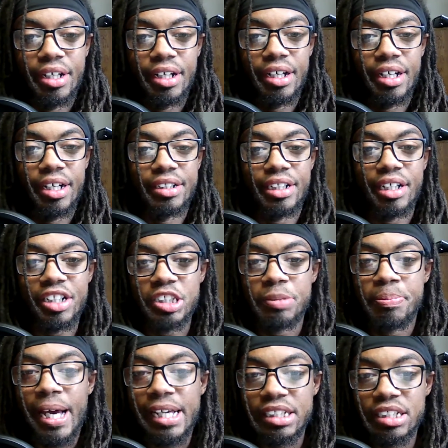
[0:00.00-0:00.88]
Now,
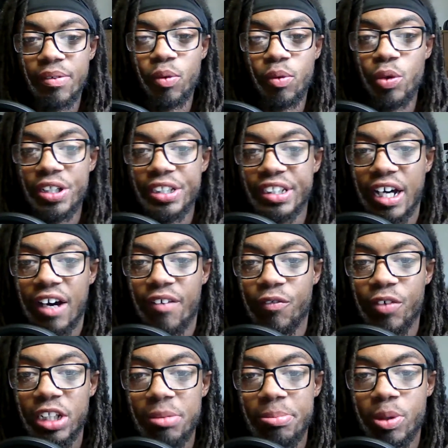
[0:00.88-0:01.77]
these past couple weeks,
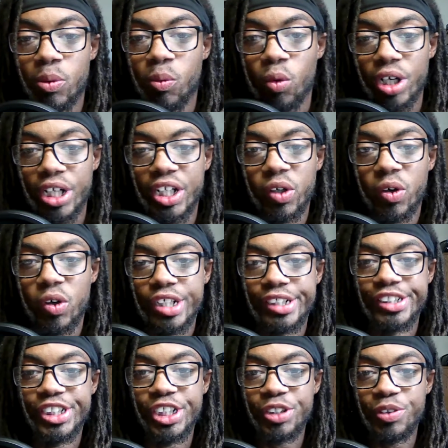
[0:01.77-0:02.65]
I've really been working on
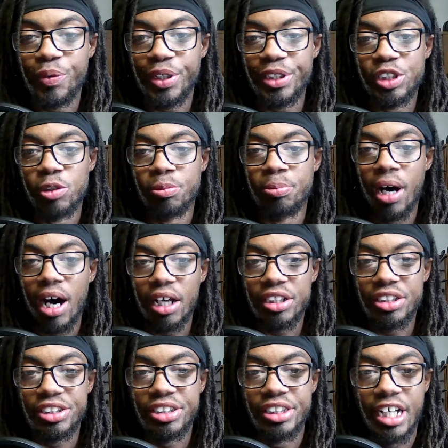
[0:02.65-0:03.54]
continuing to
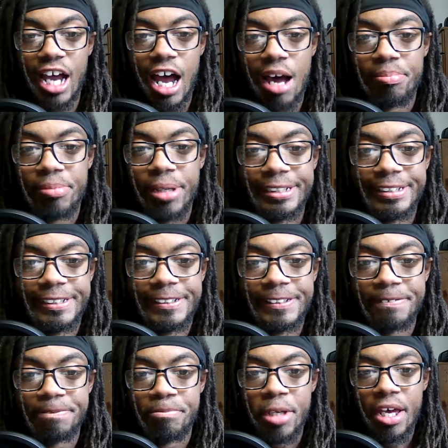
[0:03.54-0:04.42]
polish the combat
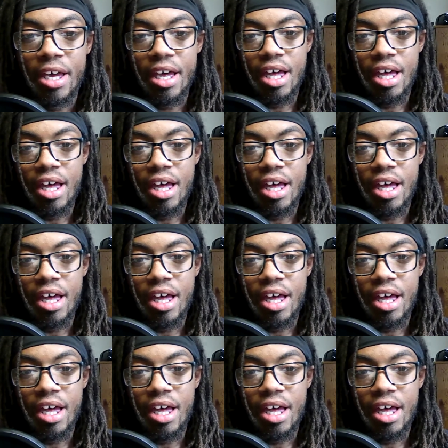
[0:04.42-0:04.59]
system,